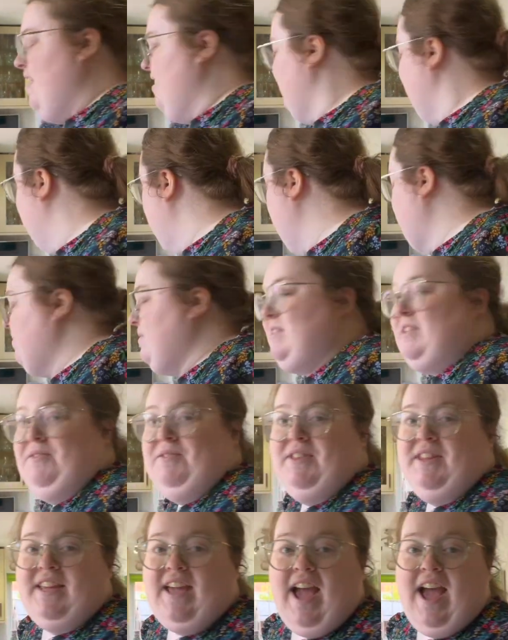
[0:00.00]
Mum's
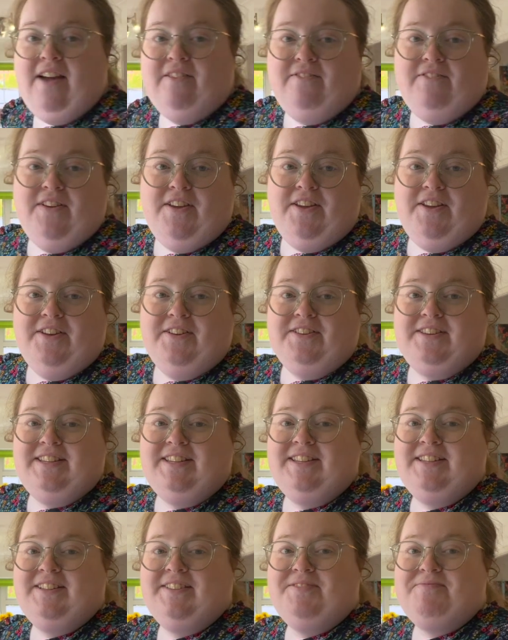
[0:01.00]
doing the cat food.
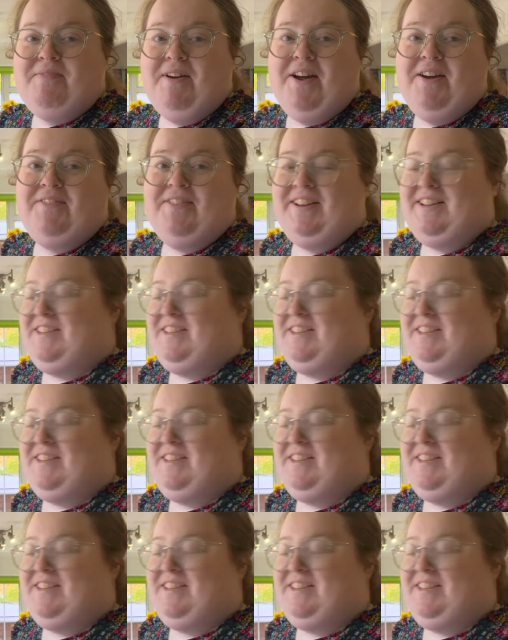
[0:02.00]
Perfect